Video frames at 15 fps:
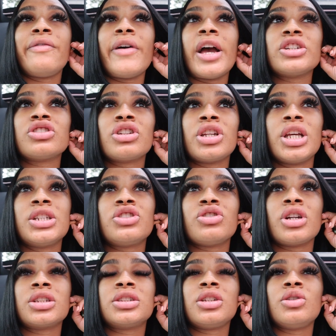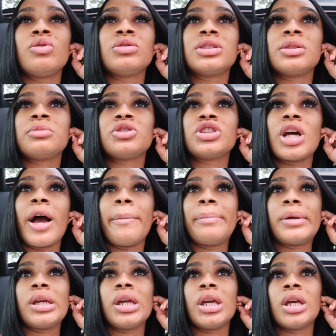the fashion district to do some
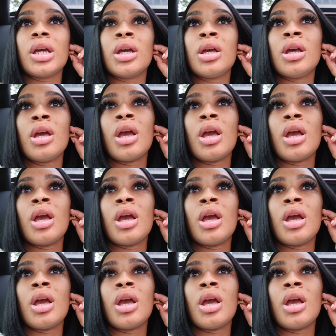shopping,